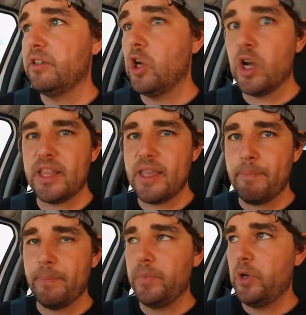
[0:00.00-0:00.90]
Look at
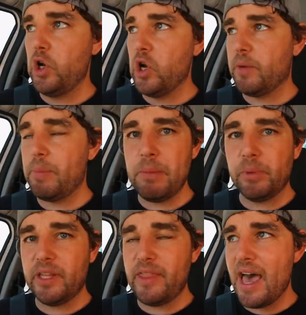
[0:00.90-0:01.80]
them. Look
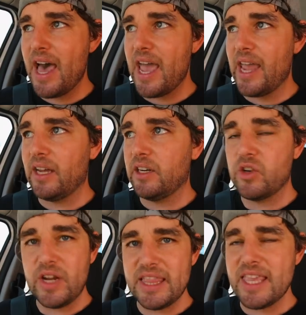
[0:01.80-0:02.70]
people in the eye.
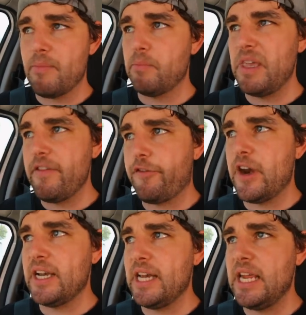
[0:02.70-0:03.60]
Greet them. Be
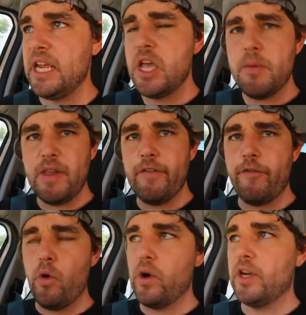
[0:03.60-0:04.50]
friendly, be
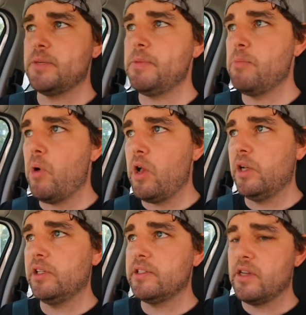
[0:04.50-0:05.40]
forward, be
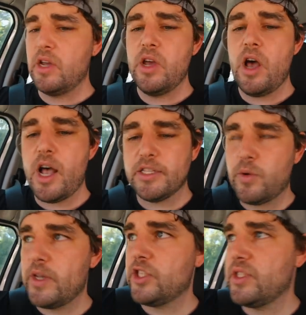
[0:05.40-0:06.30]
bold, ask
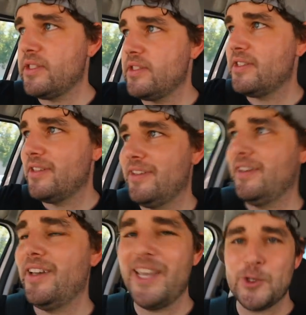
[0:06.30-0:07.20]
questions.
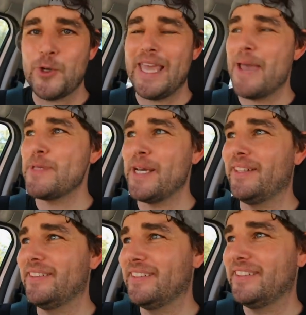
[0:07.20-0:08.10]
Enjoy Cape Town.